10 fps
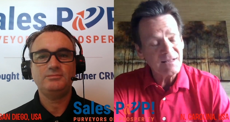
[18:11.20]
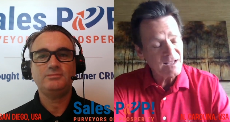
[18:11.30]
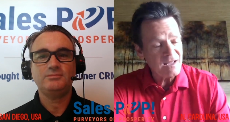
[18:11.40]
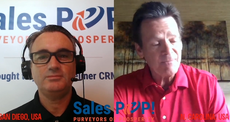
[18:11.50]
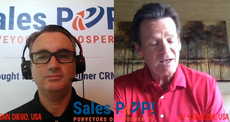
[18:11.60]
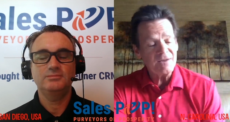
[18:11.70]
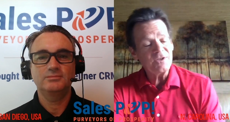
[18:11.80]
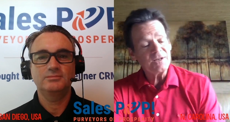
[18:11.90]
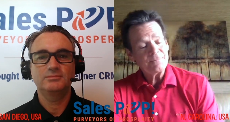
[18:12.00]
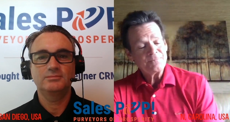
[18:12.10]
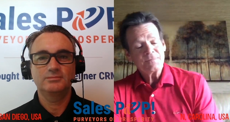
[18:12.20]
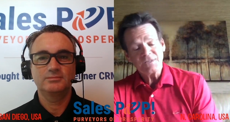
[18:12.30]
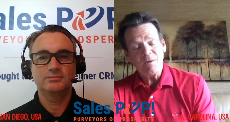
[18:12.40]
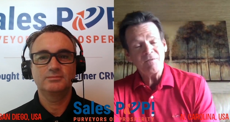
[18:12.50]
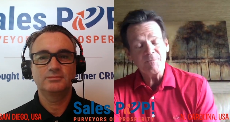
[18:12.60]
Speaker 1: and they come out of it,
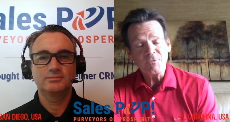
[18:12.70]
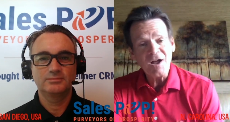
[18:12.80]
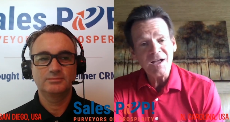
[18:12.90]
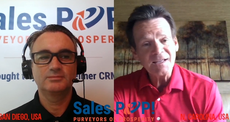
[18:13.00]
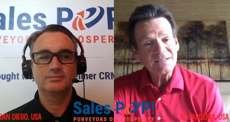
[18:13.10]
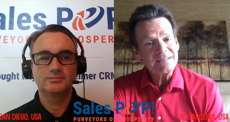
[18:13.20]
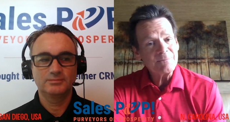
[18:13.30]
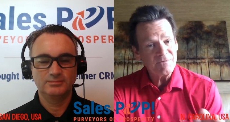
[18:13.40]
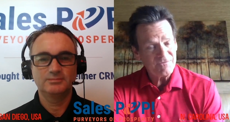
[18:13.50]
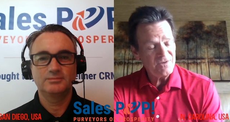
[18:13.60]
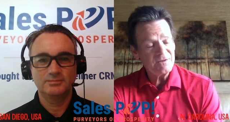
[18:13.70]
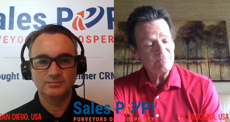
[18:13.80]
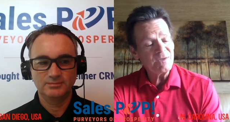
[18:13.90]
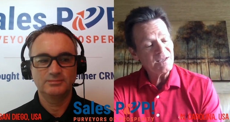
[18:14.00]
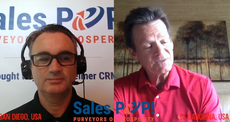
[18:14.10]
some of them crying, some of them feeling,
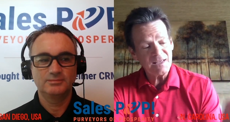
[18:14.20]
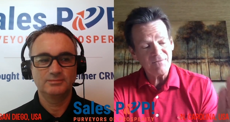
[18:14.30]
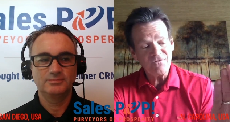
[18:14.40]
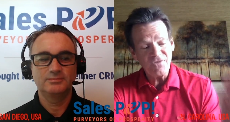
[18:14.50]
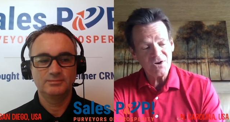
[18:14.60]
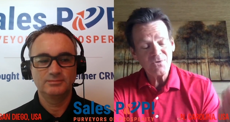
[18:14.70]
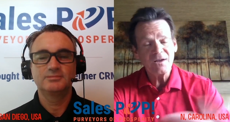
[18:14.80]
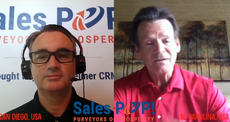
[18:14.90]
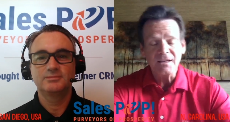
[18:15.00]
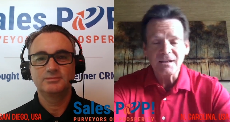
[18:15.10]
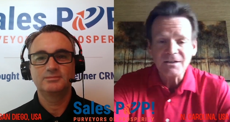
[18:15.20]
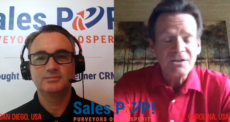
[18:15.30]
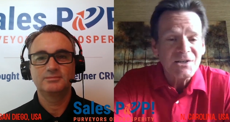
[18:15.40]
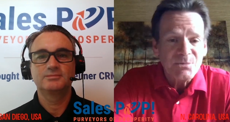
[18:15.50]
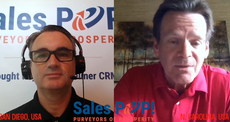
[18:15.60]
because they very quickly get in
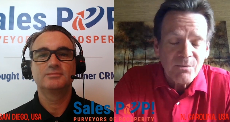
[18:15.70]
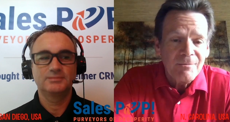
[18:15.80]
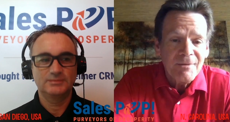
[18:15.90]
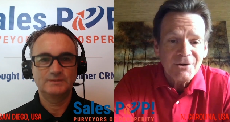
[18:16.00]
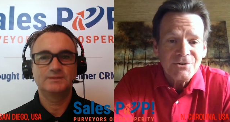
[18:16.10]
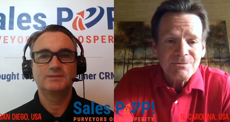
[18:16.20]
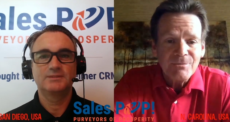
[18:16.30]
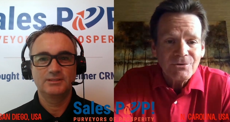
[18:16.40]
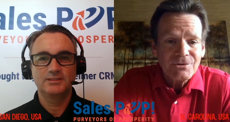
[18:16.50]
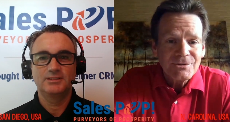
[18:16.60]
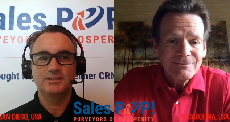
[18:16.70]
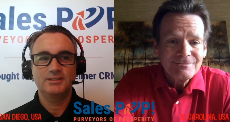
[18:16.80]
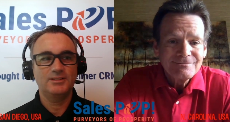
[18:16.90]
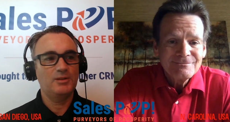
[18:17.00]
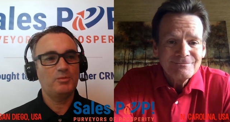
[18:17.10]
touch with what matters most.
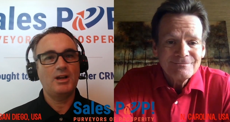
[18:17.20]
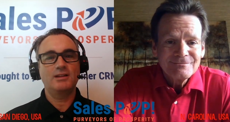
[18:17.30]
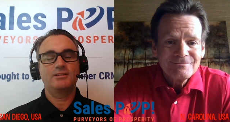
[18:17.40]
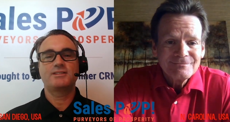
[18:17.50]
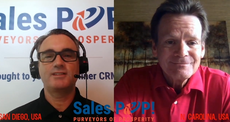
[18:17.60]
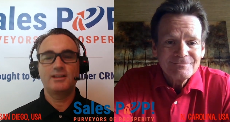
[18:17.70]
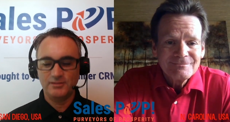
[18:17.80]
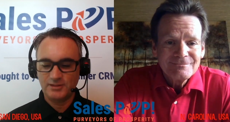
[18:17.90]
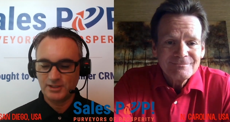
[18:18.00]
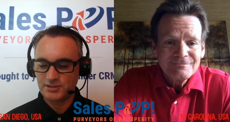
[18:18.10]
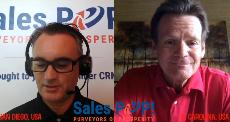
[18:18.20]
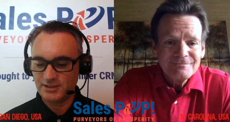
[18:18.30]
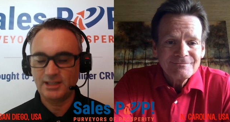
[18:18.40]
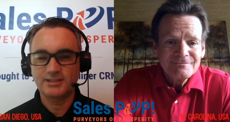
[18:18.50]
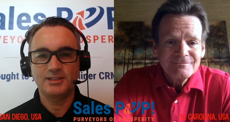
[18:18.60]
Speaker 2: Uh, wow, that's a that's a
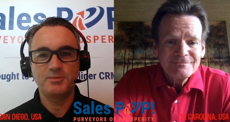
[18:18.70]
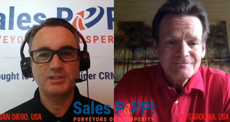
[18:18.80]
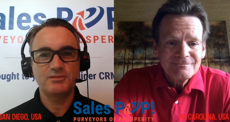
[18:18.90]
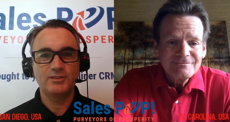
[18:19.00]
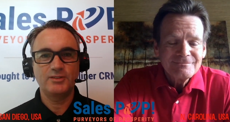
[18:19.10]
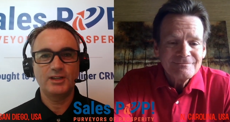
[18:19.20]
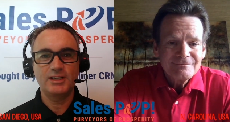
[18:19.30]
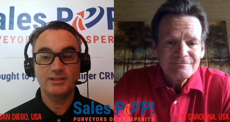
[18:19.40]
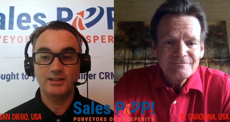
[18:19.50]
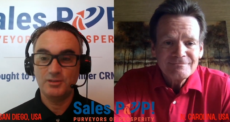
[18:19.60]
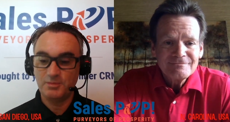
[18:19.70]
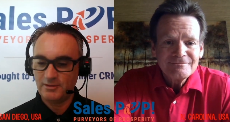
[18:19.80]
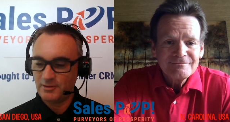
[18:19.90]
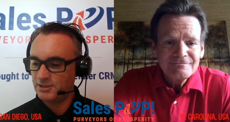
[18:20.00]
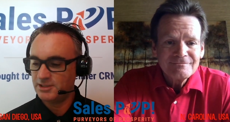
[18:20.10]
fantastic piece of advice, and I hope
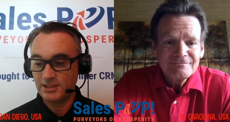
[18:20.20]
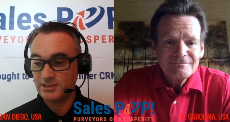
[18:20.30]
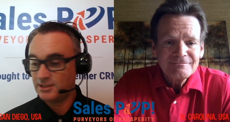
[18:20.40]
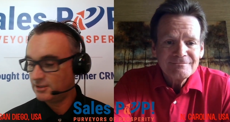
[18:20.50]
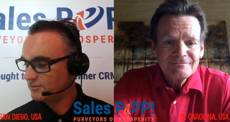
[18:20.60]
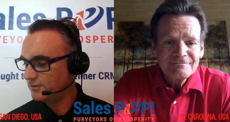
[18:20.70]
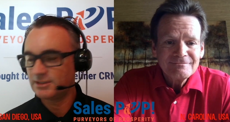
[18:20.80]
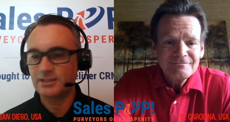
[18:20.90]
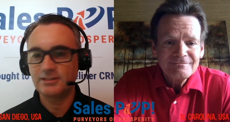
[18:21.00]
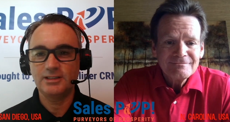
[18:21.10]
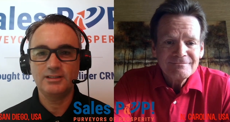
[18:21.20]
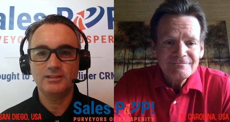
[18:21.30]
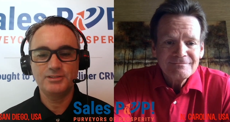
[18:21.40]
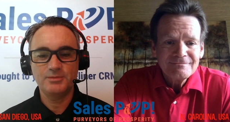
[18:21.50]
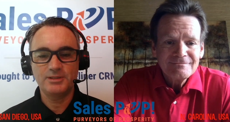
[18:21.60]
everybody takes that. In fact, I think
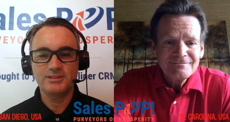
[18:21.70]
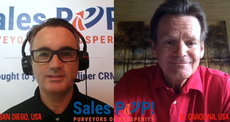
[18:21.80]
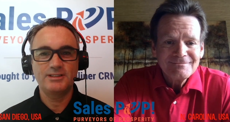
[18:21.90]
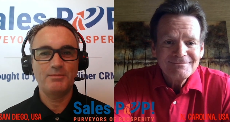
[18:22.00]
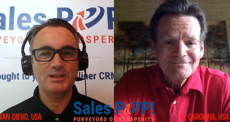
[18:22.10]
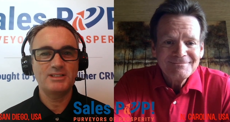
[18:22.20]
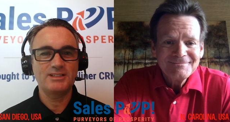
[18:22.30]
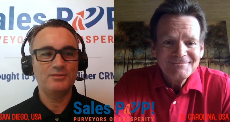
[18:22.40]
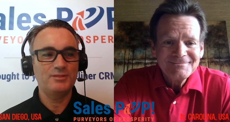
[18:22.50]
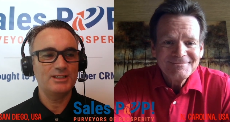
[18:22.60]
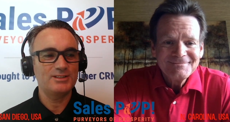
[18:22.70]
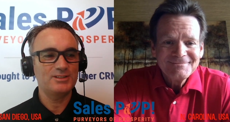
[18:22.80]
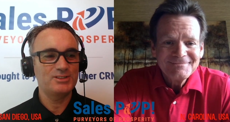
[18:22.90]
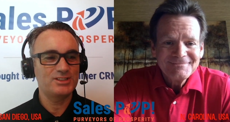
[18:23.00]
I'll do my, that myself later,